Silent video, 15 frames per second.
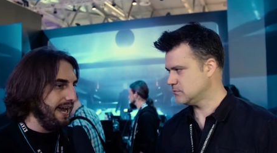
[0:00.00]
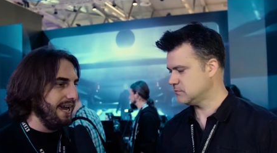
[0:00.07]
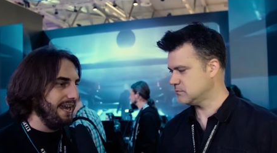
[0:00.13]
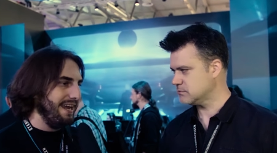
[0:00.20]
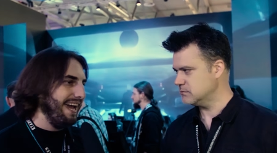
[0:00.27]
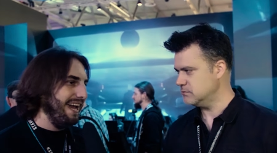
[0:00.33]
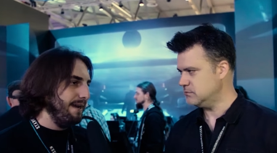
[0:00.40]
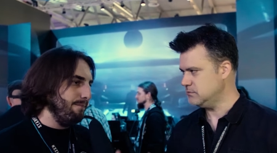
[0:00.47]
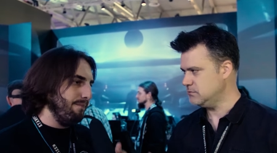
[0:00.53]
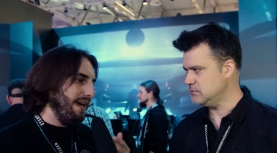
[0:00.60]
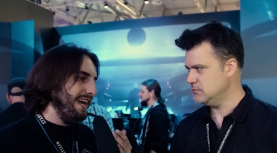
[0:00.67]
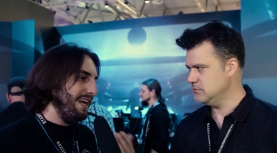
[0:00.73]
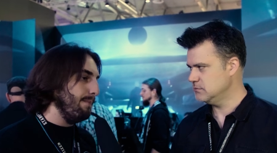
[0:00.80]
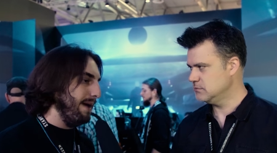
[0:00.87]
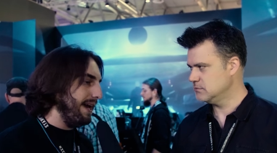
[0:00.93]
Speaker 1: And I,
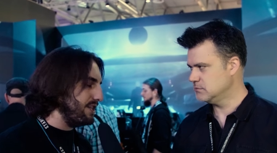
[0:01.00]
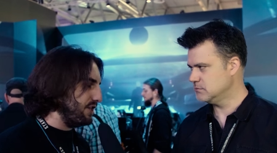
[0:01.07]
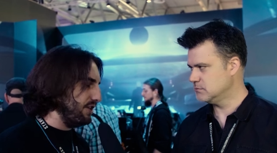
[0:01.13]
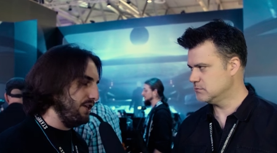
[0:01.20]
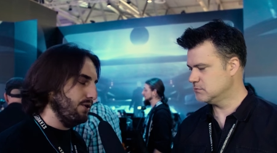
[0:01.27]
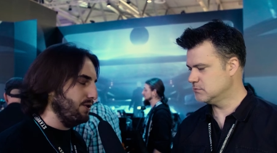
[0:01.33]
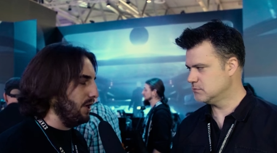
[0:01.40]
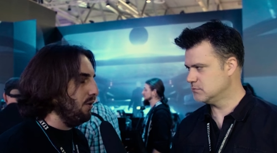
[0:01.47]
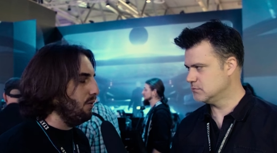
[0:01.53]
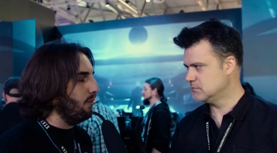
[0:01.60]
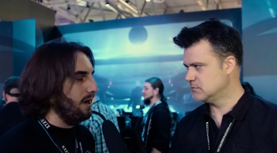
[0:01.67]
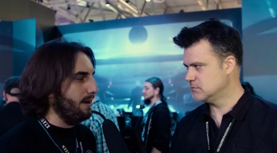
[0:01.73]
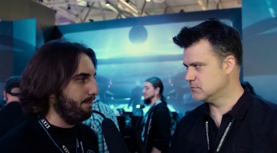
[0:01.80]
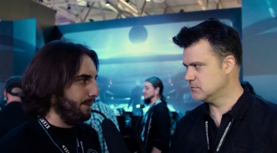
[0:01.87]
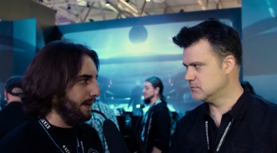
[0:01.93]
I imagine you
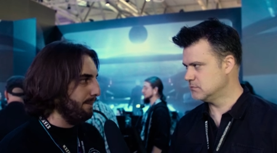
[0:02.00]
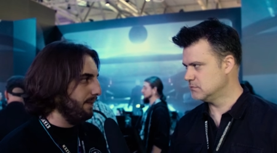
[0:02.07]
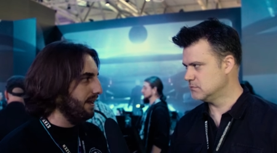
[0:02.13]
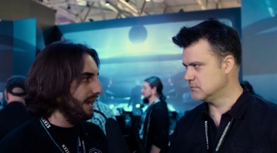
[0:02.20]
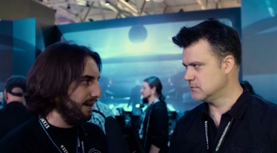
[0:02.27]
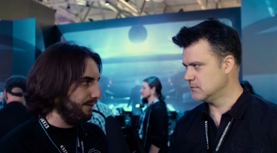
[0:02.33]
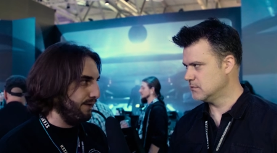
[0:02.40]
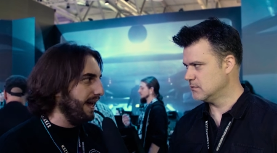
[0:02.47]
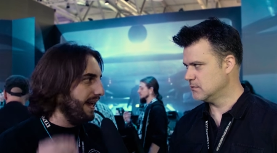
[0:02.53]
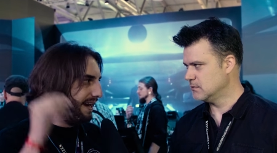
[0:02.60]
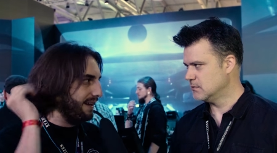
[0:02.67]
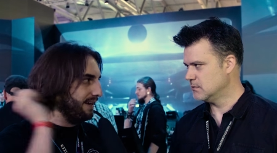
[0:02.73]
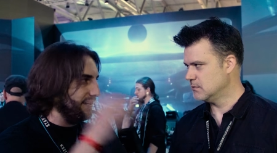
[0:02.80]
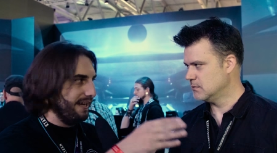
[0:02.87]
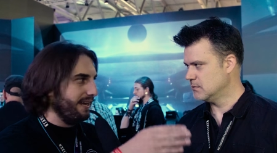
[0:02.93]
don't want people like
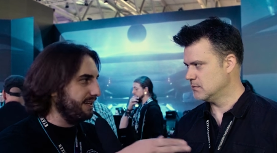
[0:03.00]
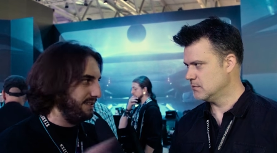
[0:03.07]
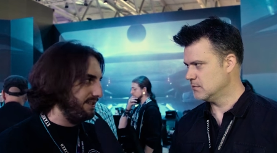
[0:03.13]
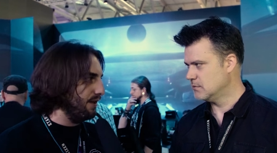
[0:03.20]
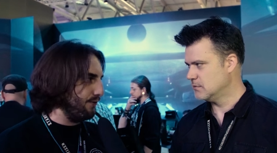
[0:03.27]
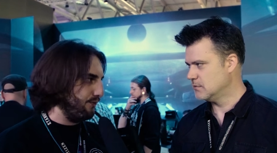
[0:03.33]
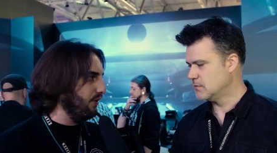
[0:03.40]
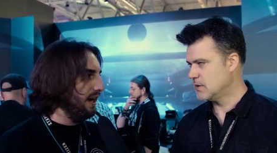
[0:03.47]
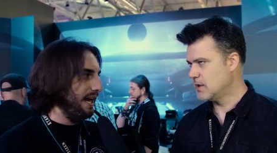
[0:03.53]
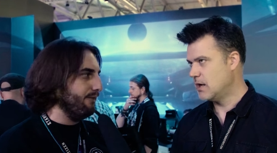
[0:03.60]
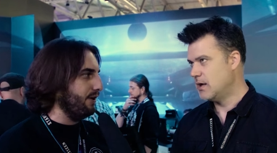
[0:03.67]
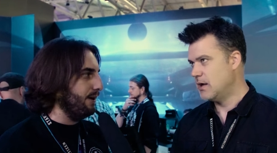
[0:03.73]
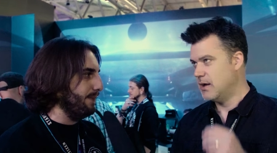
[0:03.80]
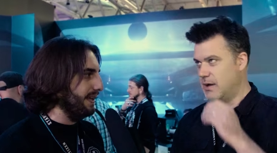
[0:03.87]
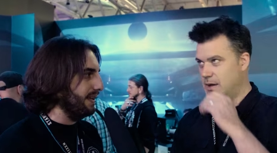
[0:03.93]
flying through
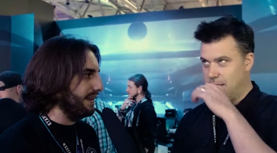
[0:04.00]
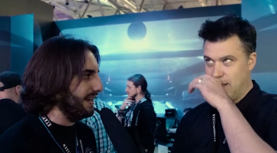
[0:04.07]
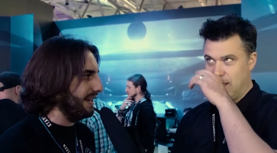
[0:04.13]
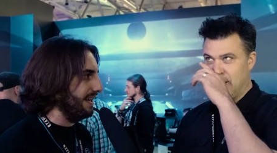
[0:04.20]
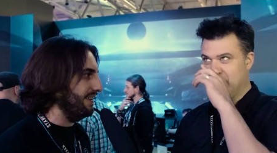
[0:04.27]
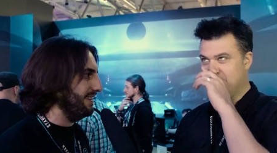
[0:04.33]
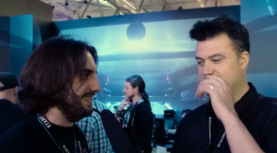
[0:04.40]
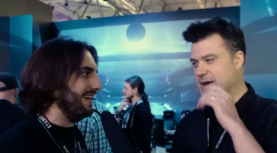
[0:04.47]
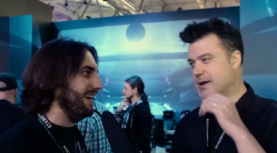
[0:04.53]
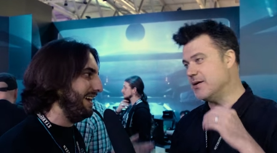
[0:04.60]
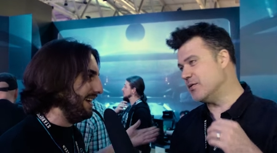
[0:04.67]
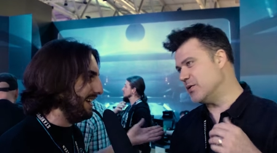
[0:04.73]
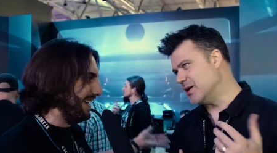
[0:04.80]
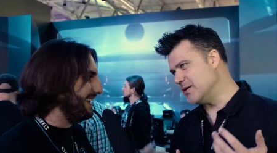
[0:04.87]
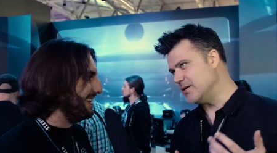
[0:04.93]
every building and
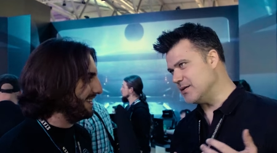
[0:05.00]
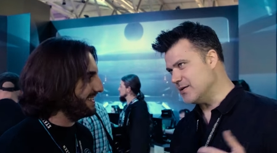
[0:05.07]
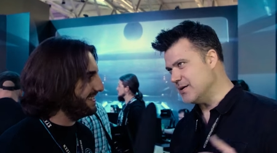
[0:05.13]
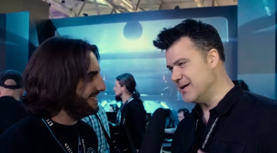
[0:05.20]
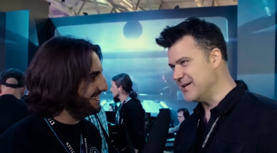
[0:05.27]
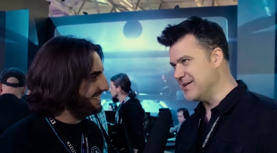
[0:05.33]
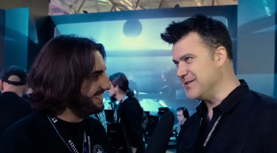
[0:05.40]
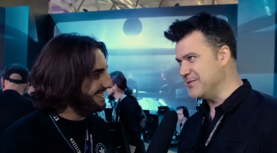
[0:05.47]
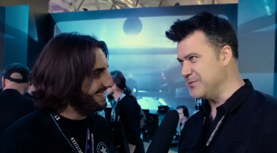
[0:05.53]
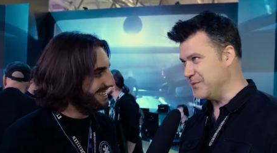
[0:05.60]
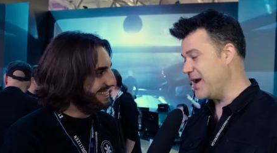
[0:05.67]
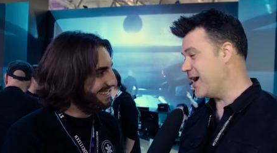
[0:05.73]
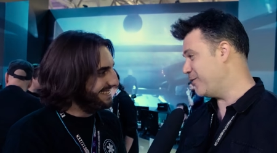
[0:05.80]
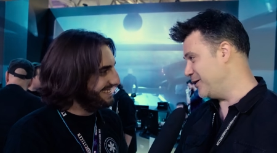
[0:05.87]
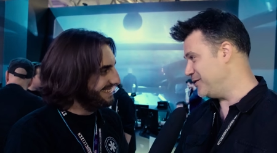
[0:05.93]
uh, again.
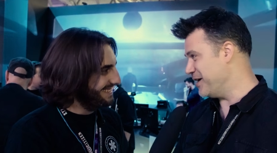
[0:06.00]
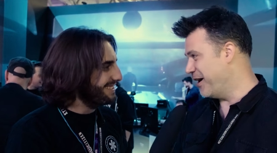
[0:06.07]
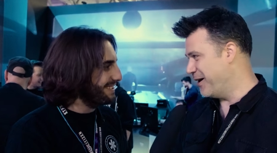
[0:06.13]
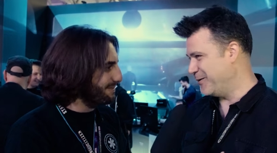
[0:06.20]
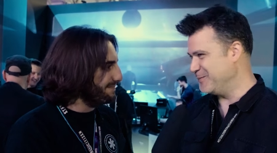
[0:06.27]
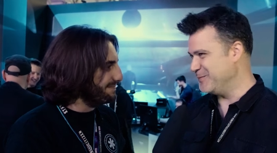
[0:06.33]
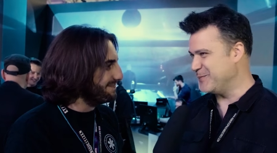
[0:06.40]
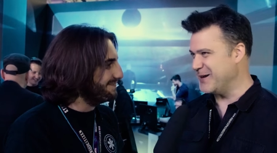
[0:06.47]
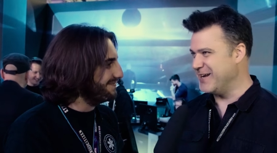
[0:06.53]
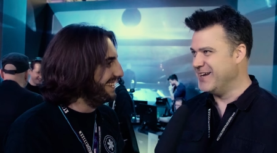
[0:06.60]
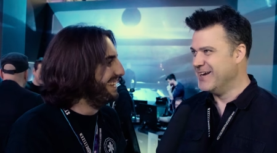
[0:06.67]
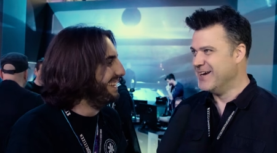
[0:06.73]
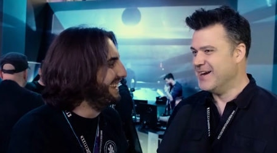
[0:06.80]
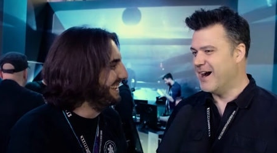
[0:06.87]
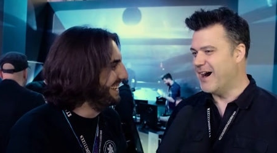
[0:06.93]
Speaker 2: Yeah, we don't.
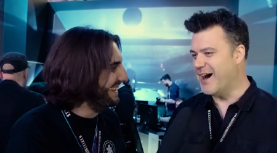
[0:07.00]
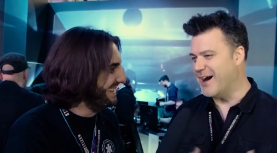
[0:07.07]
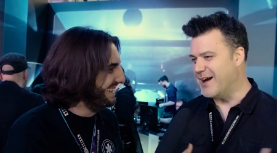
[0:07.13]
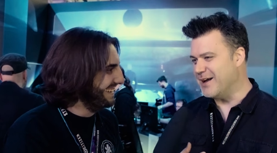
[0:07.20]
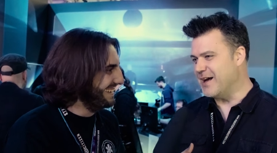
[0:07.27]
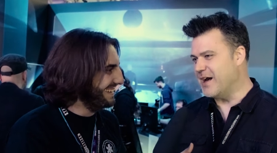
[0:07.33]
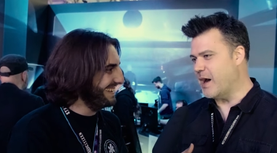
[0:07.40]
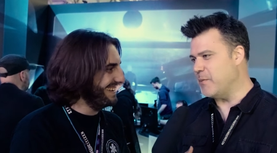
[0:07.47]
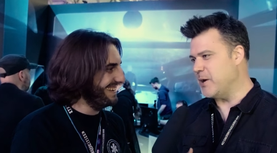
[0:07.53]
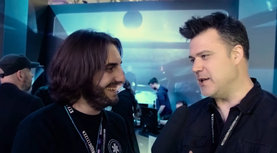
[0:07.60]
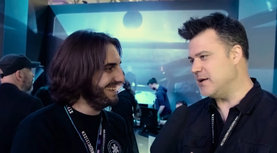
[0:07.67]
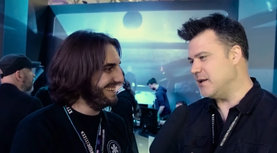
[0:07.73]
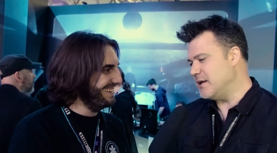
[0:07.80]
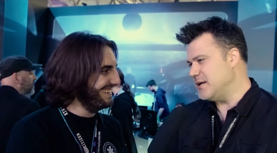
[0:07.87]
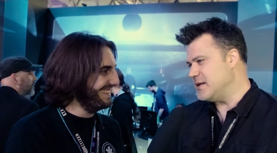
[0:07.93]
But uh, I
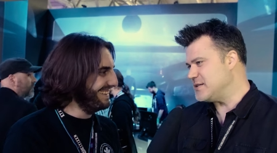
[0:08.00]
mean, it,